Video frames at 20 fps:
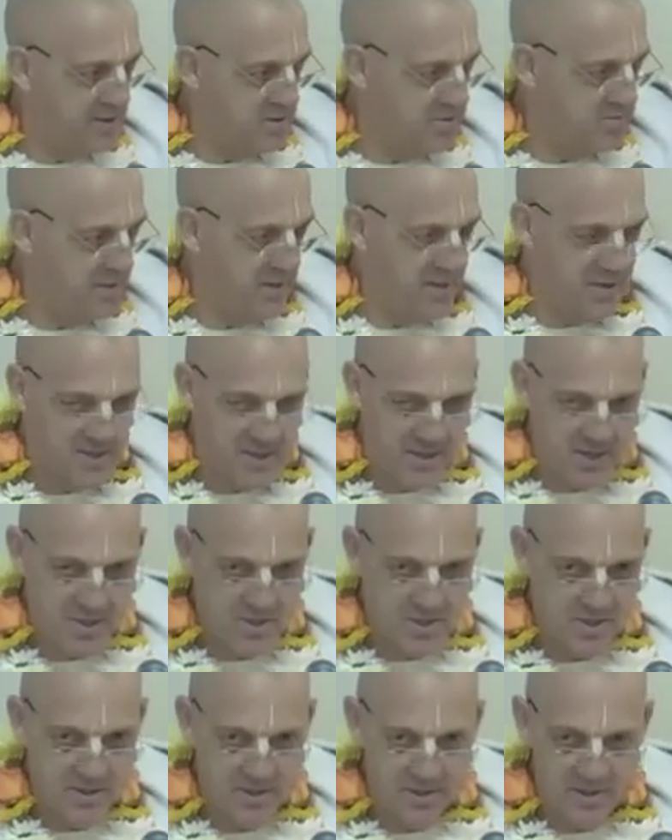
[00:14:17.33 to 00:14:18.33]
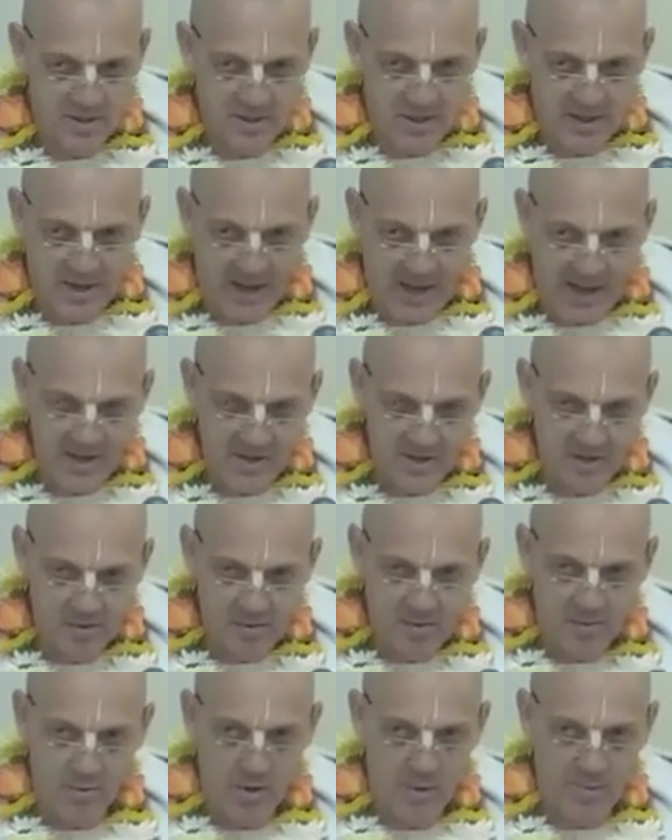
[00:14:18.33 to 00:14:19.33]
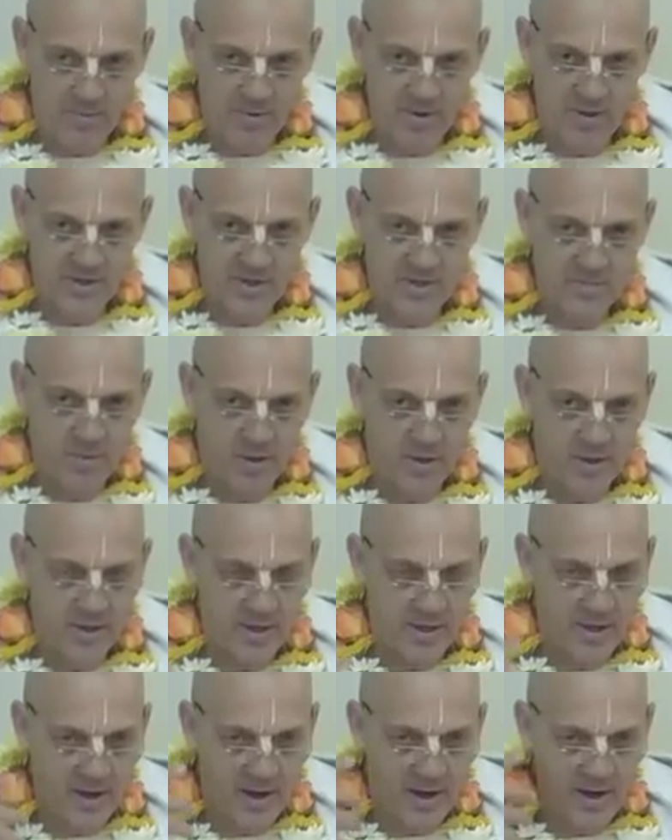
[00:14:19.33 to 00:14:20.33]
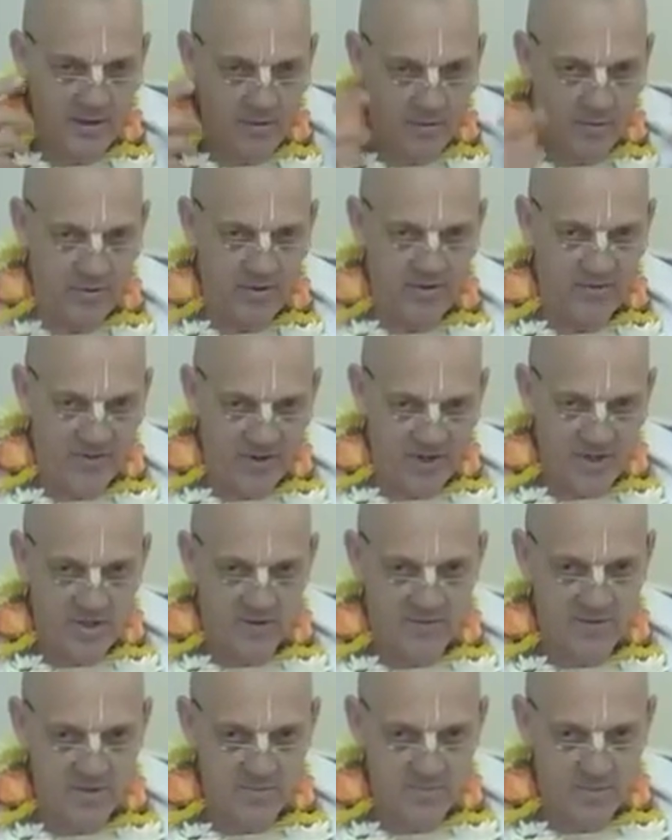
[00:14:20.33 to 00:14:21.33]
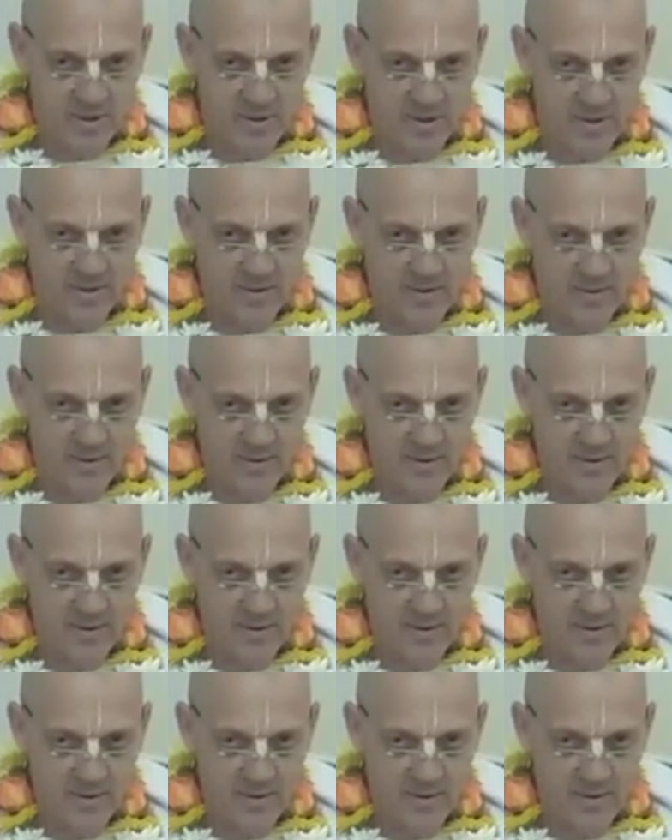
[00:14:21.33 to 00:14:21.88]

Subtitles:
his meditation that an anthill grew up around his body and ate all the flesh off his body.